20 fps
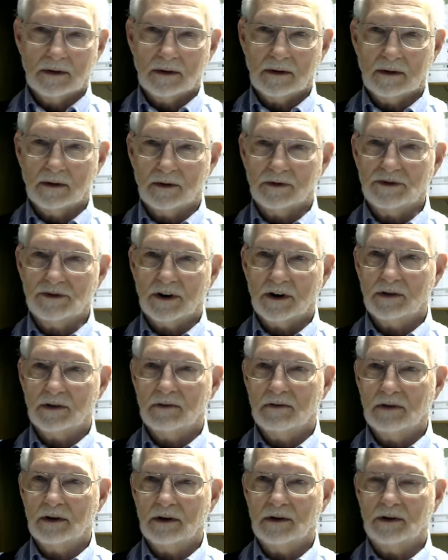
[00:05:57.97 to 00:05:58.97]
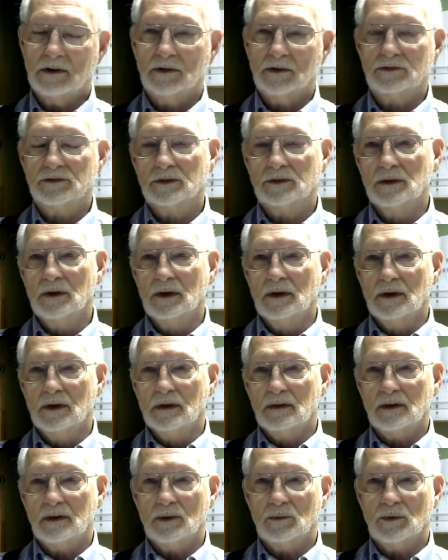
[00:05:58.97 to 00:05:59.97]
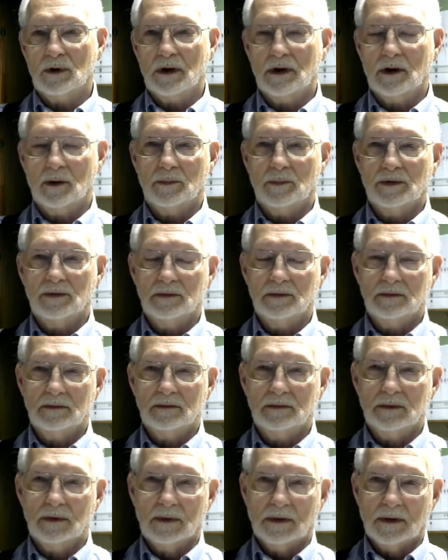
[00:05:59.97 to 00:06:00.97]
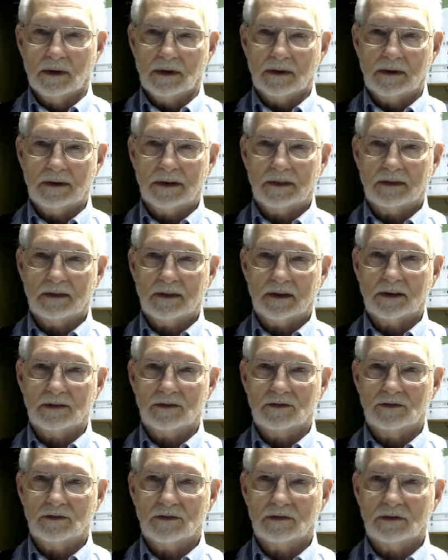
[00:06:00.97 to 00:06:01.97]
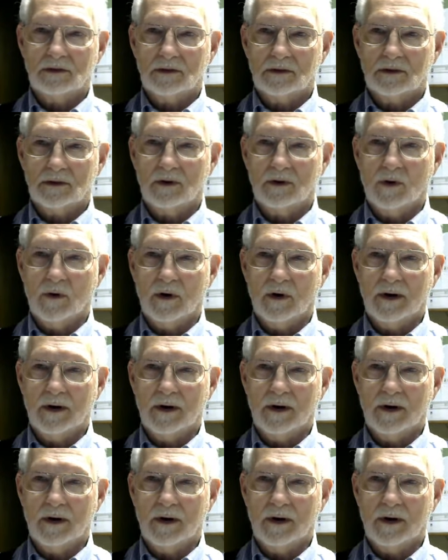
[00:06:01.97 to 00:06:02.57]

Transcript: share the videos. That would help get things going